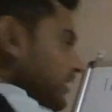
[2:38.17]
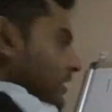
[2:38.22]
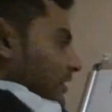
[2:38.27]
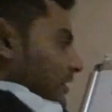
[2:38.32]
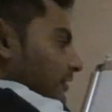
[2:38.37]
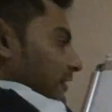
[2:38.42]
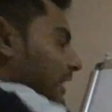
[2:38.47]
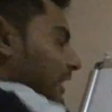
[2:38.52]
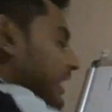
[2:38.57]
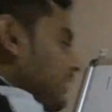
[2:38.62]

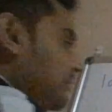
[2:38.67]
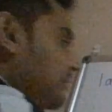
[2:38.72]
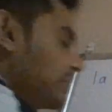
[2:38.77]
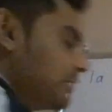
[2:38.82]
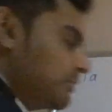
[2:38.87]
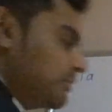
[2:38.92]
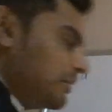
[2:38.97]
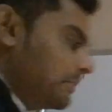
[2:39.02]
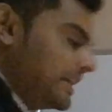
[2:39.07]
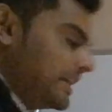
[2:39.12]
Flour
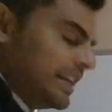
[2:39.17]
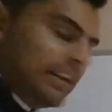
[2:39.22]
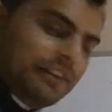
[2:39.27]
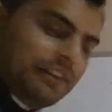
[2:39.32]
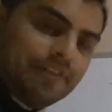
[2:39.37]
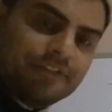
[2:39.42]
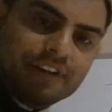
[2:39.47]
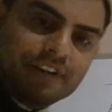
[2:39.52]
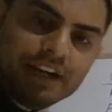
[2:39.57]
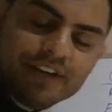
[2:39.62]
will be
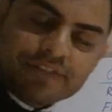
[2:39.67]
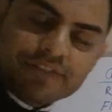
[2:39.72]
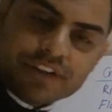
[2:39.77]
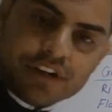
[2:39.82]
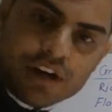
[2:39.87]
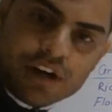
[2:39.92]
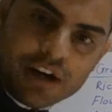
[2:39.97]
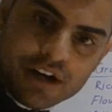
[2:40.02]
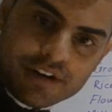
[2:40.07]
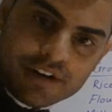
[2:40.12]

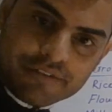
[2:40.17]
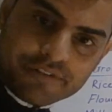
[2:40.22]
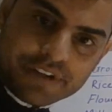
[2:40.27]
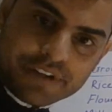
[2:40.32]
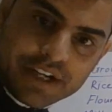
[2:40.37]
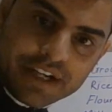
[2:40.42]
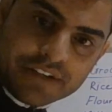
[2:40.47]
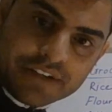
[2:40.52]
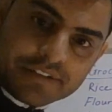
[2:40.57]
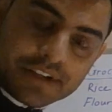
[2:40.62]
5.5
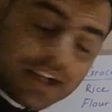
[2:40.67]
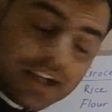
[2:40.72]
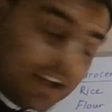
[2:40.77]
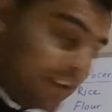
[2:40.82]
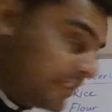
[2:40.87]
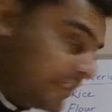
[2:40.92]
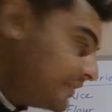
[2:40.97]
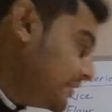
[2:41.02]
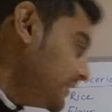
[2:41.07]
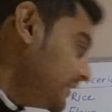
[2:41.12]
Rand
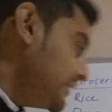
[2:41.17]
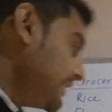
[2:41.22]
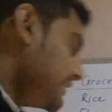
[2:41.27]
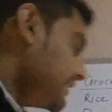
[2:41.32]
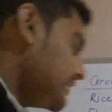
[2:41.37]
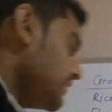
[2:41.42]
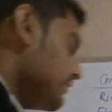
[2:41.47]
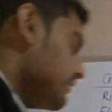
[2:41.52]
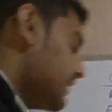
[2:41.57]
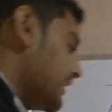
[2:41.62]
out of the
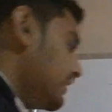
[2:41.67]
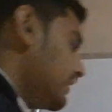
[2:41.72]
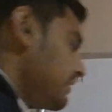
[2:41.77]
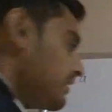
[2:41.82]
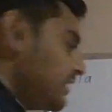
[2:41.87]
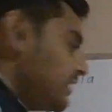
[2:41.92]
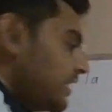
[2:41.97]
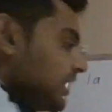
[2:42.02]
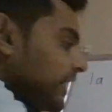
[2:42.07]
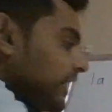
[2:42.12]
60 Rand,
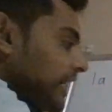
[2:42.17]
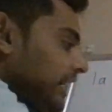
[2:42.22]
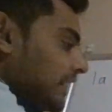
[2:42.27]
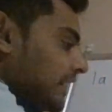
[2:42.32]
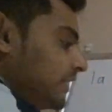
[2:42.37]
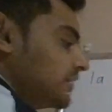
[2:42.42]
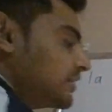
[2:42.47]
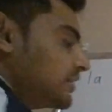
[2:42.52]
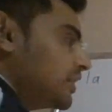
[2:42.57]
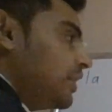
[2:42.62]

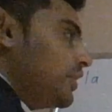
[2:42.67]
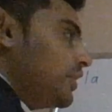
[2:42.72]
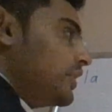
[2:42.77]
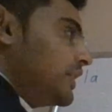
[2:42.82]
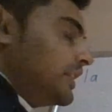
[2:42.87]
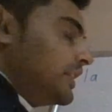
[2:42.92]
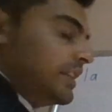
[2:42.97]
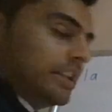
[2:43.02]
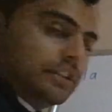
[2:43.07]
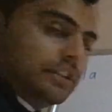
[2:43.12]
and so
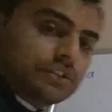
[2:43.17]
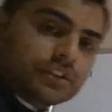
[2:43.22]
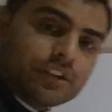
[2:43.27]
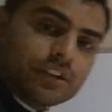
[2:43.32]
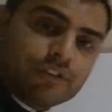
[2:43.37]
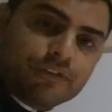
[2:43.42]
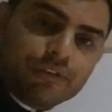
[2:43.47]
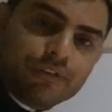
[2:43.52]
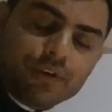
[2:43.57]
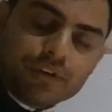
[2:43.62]
on and
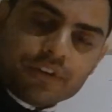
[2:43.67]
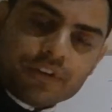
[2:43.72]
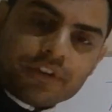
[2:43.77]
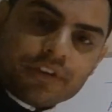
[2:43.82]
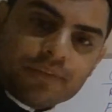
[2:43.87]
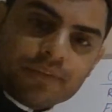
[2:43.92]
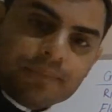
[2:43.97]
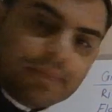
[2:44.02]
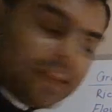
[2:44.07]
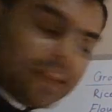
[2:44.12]
so forth.
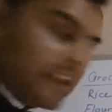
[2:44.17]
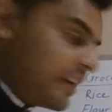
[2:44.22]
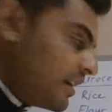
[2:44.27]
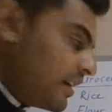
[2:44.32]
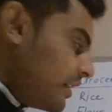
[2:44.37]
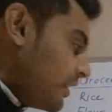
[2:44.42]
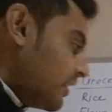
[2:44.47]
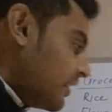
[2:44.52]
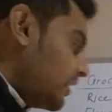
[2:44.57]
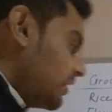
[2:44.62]

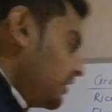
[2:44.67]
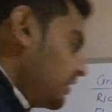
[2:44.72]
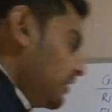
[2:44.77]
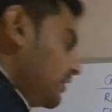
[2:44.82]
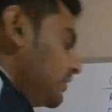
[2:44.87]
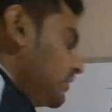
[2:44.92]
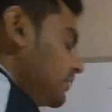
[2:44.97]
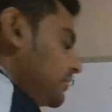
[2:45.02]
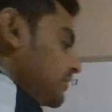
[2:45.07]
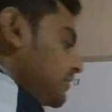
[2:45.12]

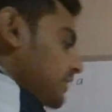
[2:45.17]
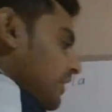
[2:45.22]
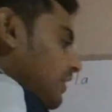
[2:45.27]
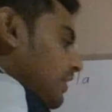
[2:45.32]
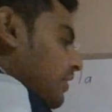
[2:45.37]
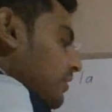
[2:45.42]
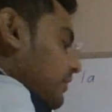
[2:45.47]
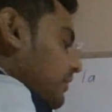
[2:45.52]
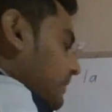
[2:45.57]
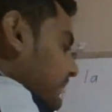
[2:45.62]

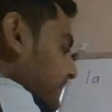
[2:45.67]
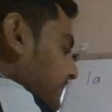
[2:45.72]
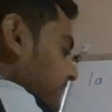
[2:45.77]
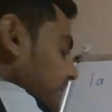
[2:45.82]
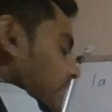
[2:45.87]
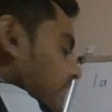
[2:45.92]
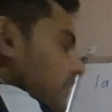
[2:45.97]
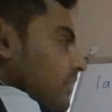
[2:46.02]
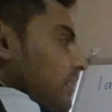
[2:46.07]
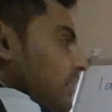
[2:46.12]
So
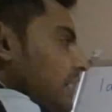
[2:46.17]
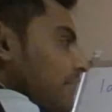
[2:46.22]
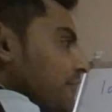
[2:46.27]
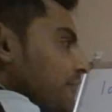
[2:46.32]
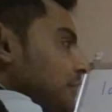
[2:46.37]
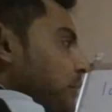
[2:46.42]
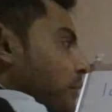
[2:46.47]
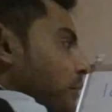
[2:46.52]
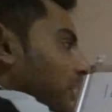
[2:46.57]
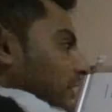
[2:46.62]
if
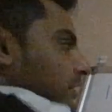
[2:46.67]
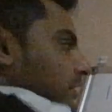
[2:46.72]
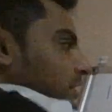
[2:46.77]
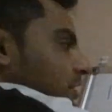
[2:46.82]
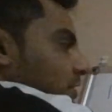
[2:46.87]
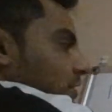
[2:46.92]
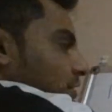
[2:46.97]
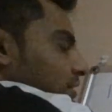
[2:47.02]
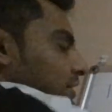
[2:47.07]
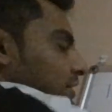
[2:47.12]
we want
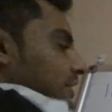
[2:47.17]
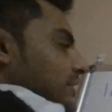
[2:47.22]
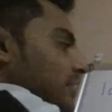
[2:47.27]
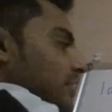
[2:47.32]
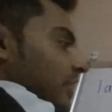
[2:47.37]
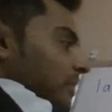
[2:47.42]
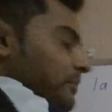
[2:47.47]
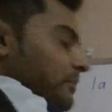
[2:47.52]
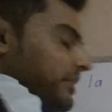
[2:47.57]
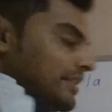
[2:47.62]
to
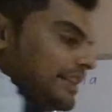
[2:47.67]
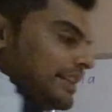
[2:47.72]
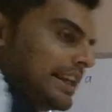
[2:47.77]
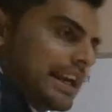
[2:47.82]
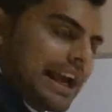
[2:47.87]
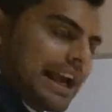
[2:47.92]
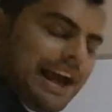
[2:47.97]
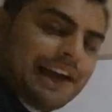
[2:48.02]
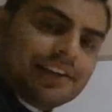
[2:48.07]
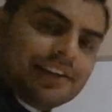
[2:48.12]
determine the
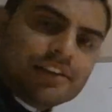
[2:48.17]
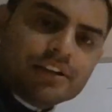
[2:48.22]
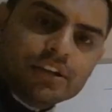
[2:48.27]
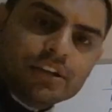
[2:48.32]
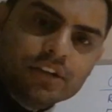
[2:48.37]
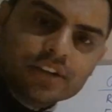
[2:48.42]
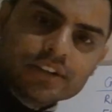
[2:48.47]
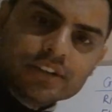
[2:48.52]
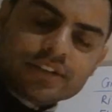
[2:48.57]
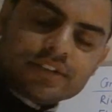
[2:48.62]

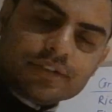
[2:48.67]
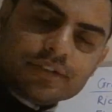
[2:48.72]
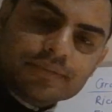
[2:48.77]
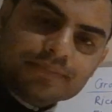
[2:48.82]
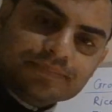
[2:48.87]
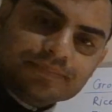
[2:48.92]
angles